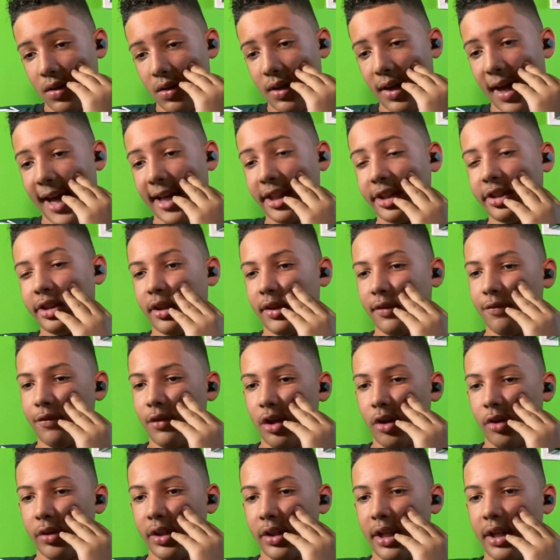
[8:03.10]
I should have
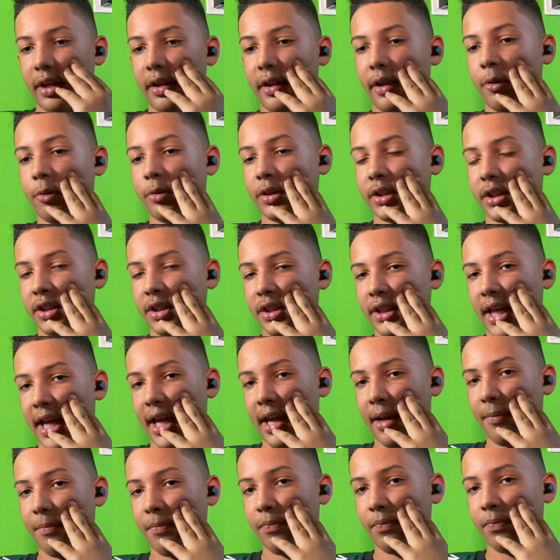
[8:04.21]
known that it was a scam.